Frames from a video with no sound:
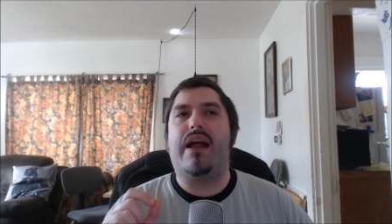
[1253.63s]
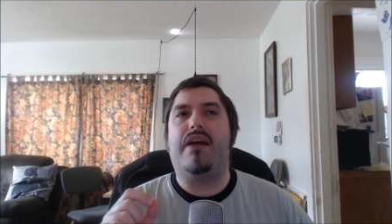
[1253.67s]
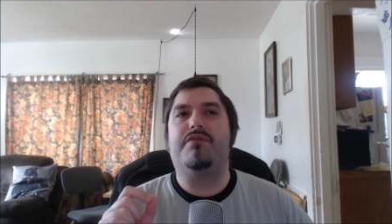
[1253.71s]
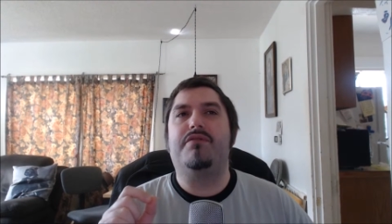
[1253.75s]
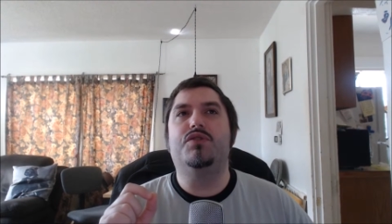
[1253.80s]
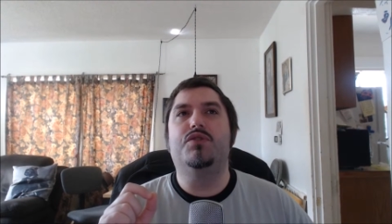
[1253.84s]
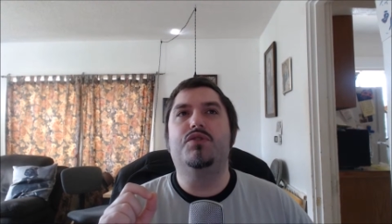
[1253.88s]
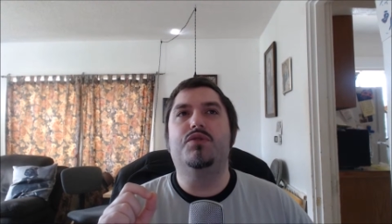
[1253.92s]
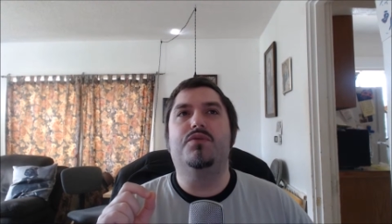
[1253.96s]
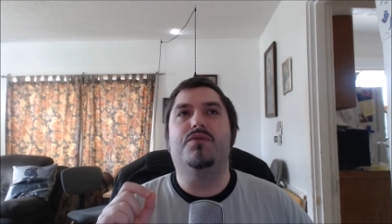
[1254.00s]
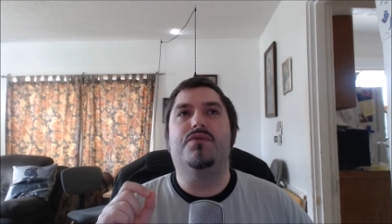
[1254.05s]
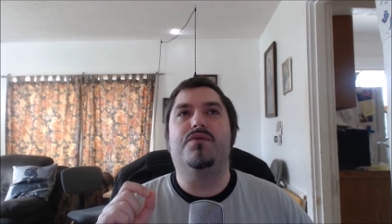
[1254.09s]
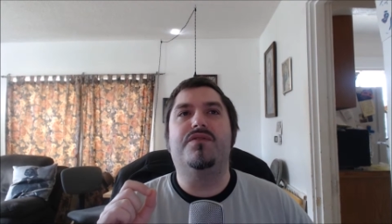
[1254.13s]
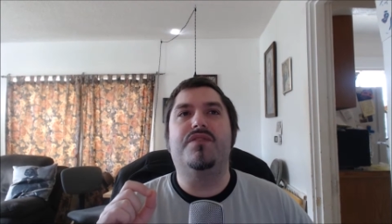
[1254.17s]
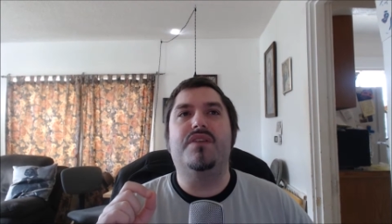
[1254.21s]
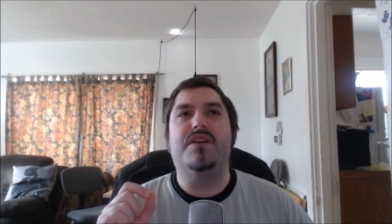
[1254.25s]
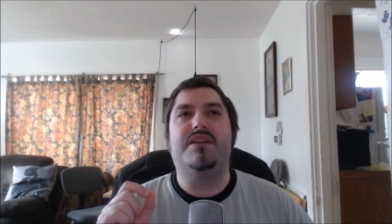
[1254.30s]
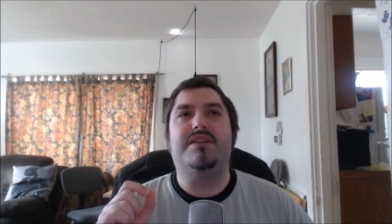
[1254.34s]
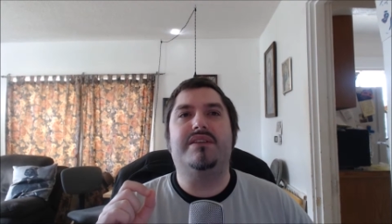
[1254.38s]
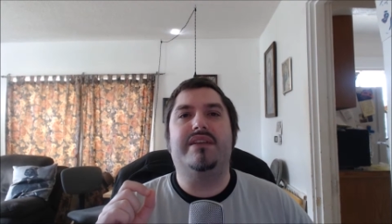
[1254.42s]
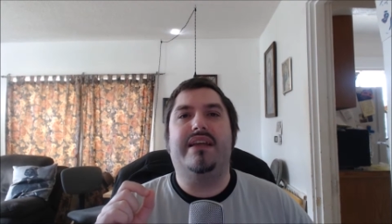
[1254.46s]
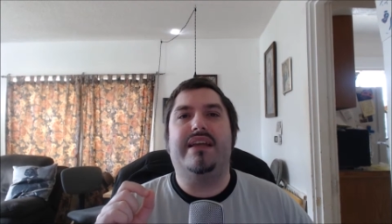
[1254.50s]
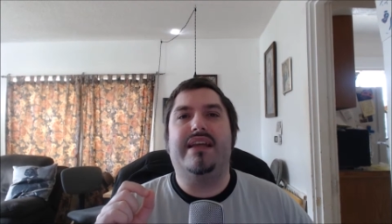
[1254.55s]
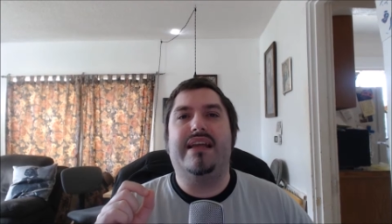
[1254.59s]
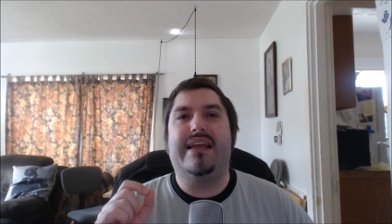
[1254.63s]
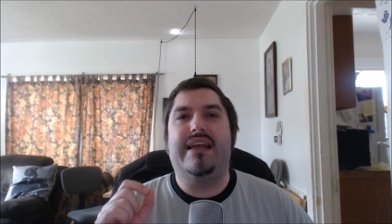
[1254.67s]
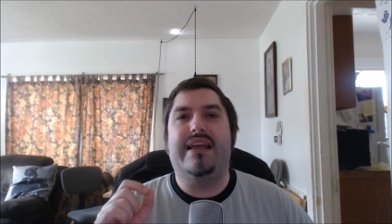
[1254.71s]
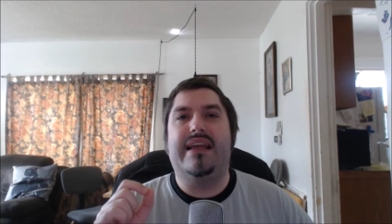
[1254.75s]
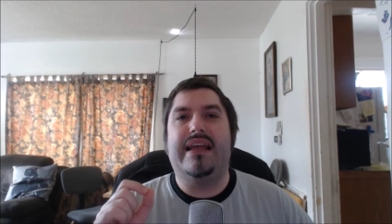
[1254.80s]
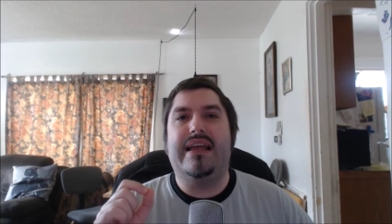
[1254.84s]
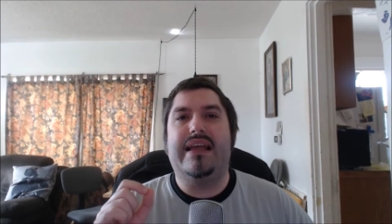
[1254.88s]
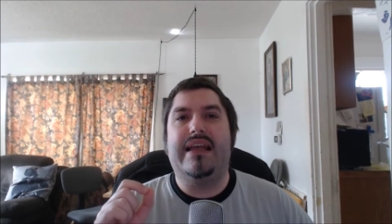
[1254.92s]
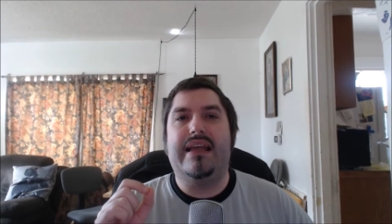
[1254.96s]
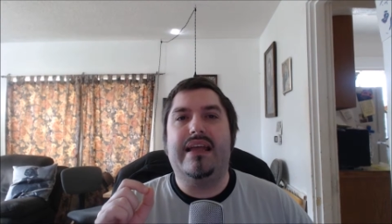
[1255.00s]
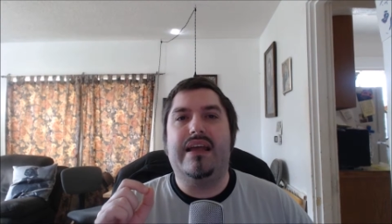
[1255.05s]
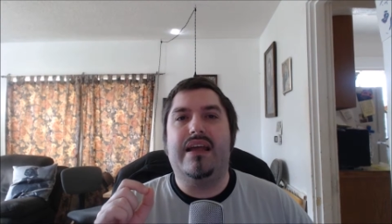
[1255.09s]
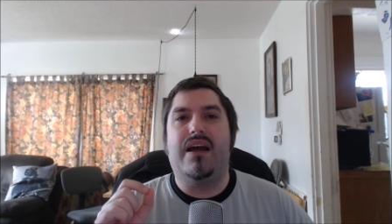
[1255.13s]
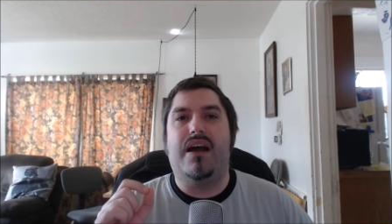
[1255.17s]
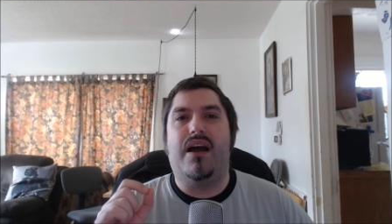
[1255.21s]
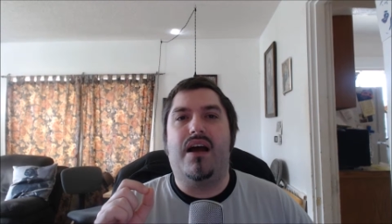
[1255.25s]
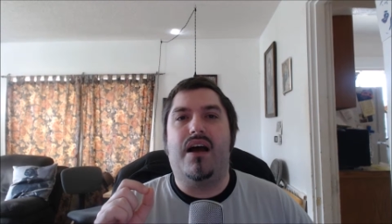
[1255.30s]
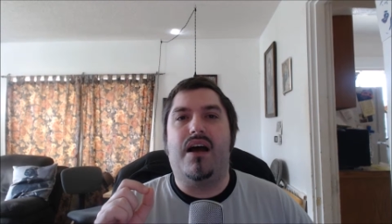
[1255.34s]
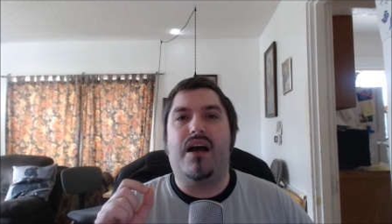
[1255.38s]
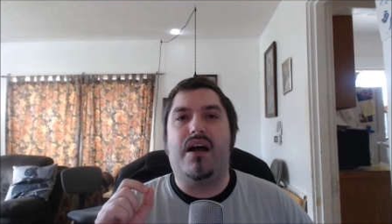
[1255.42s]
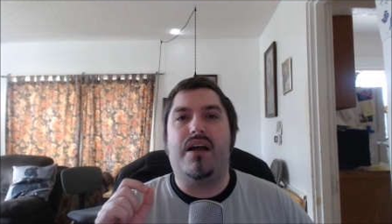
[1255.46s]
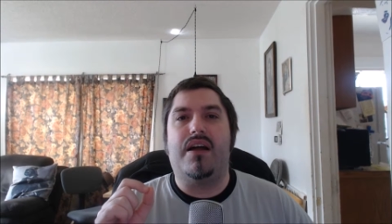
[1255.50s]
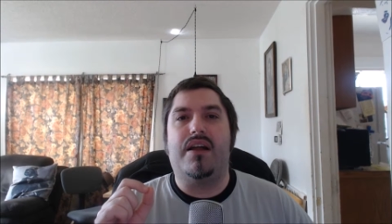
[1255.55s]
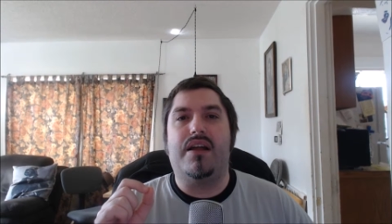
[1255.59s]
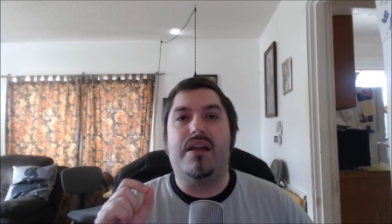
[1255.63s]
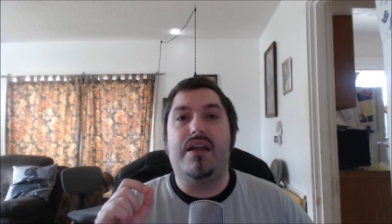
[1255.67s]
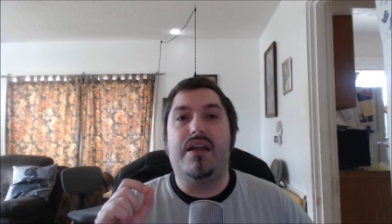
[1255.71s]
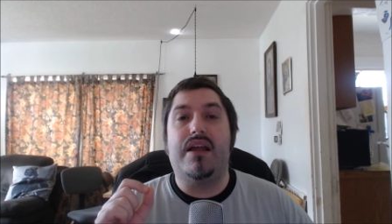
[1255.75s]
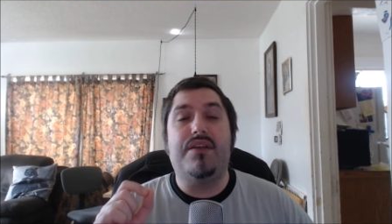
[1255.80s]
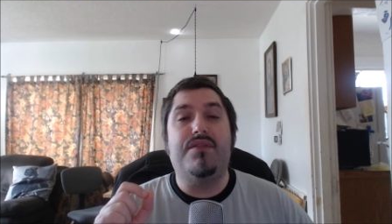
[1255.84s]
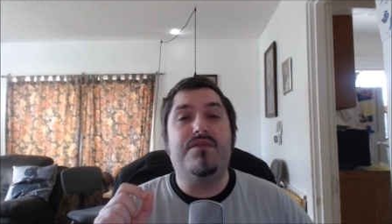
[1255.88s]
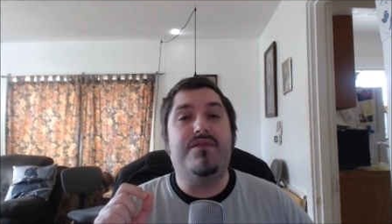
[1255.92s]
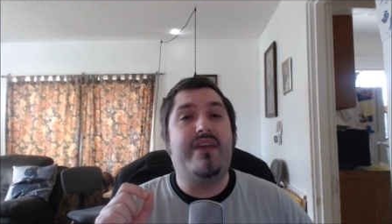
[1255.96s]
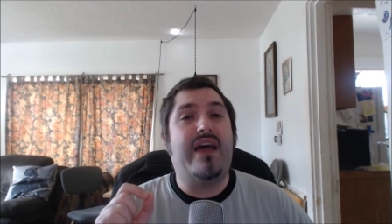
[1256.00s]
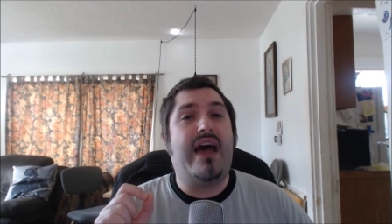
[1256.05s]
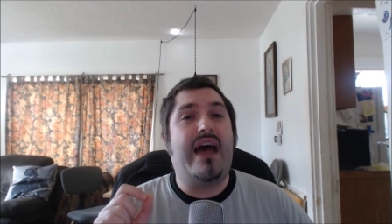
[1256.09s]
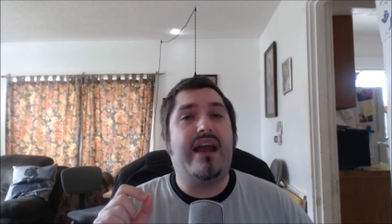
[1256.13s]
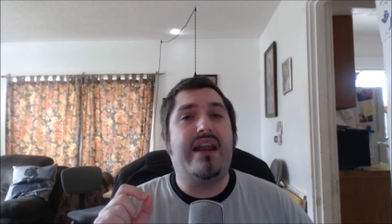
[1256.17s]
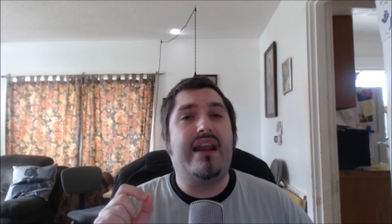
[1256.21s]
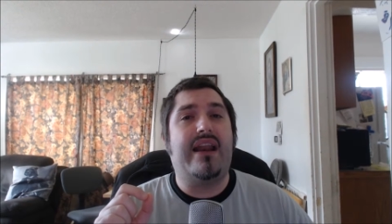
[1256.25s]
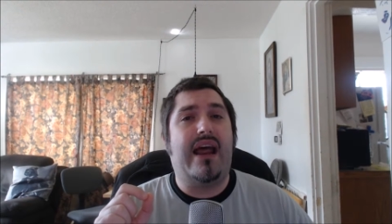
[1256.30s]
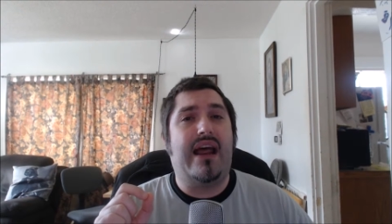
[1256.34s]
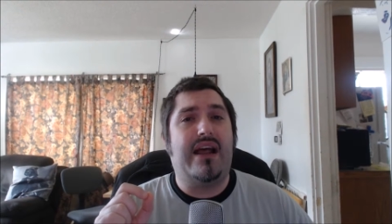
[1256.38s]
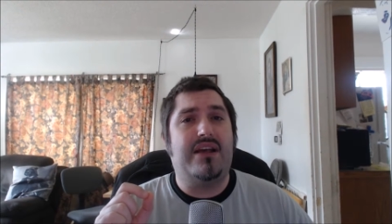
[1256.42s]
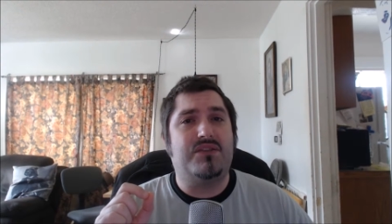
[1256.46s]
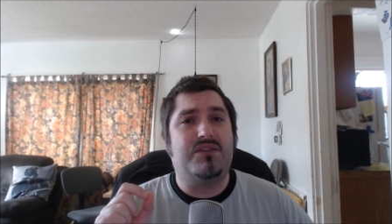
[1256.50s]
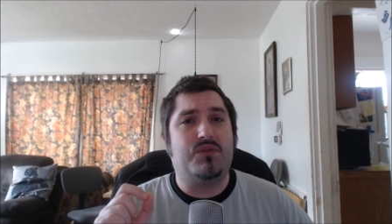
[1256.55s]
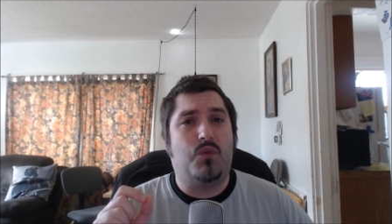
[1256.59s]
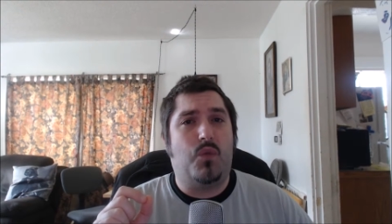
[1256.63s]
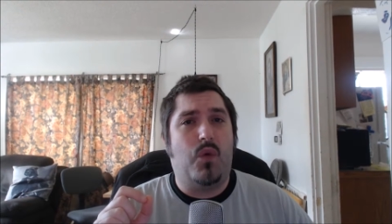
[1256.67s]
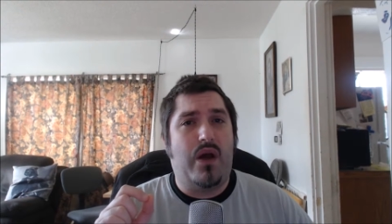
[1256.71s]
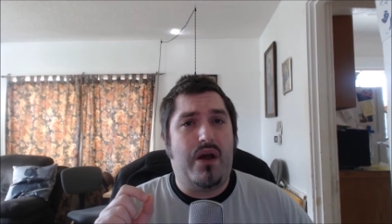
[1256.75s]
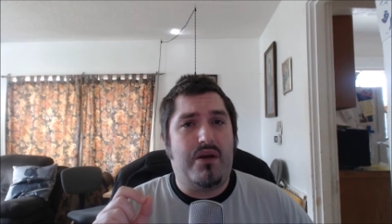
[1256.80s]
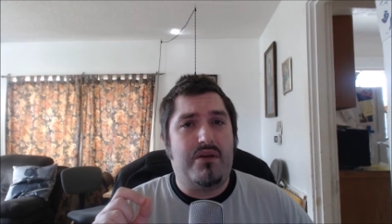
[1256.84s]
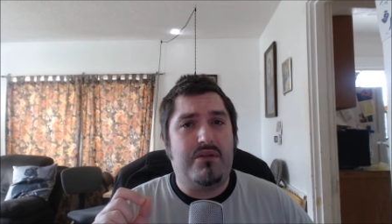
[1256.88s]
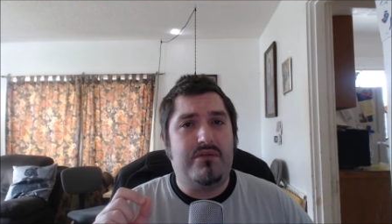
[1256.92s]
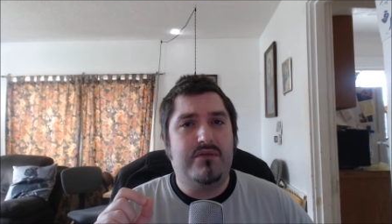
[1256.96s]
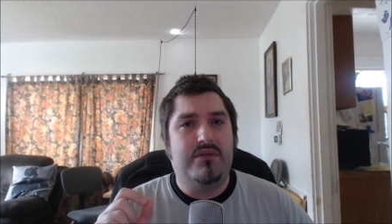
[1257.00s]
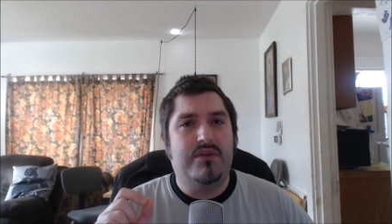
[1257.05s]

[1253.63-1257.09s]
to fit in that as well.